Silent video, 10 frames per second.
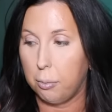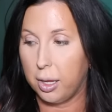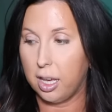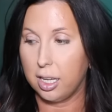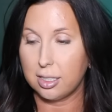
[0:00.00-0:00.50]

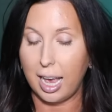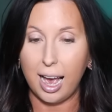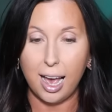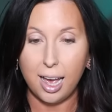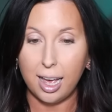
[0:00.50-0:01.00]
because
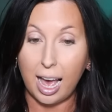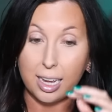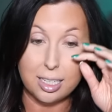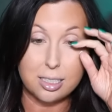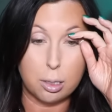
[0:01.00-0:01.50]

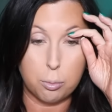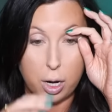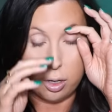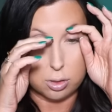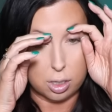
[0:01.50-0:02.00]
I need some
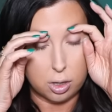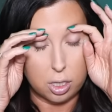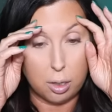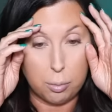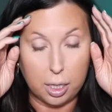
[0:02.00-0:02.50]
brows on.
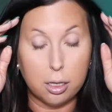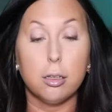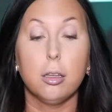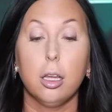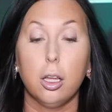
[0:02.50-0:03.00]
Look at me.